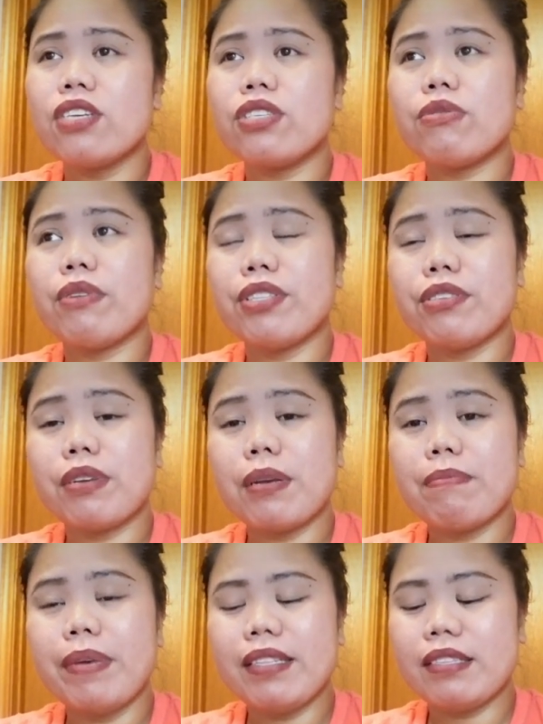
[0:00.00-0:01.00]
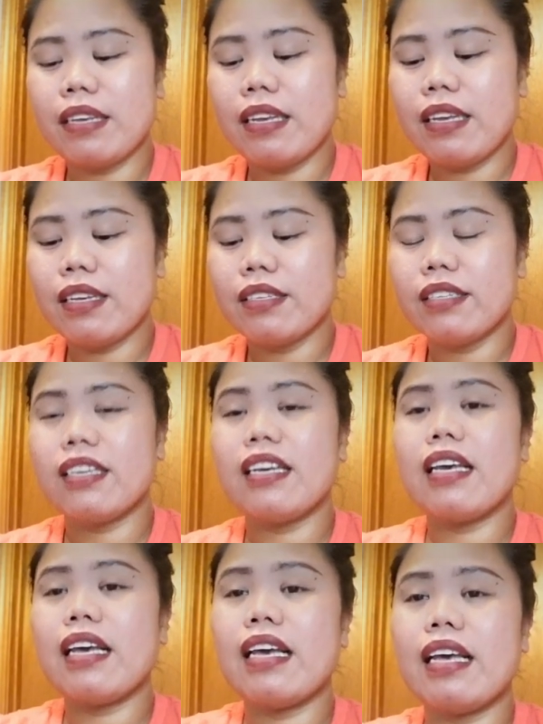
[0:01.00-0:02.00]
So I took a PT
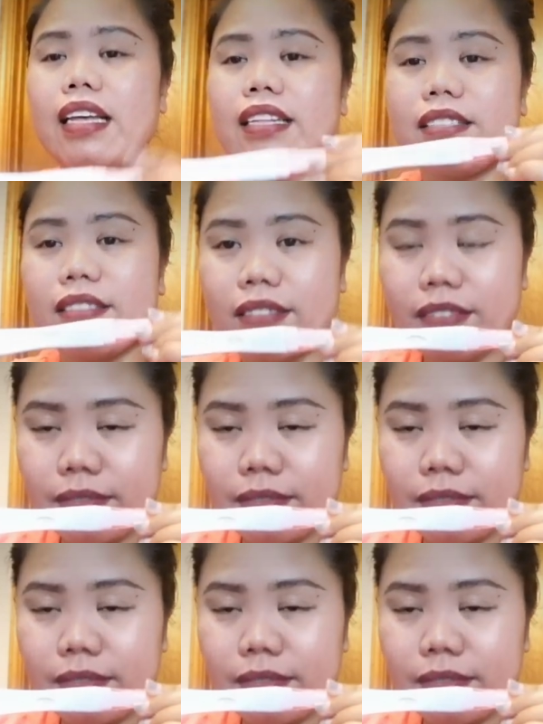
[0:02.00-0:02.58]
and